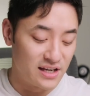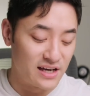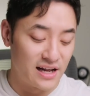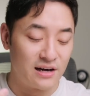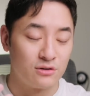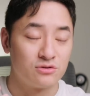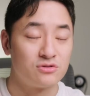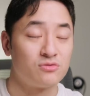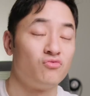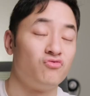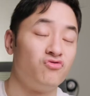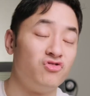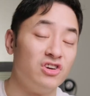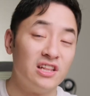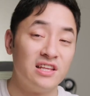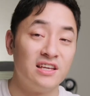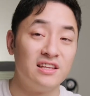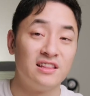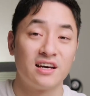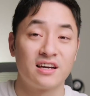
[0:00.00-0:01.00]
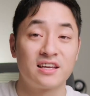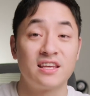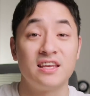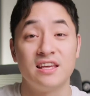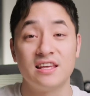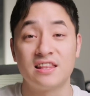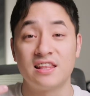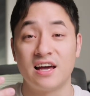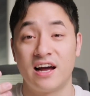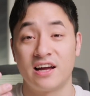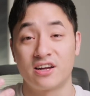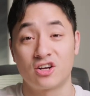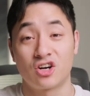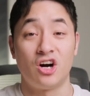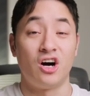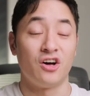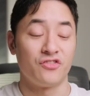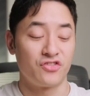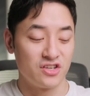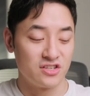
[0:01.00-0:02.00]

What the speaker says: and I was really lucky that I caught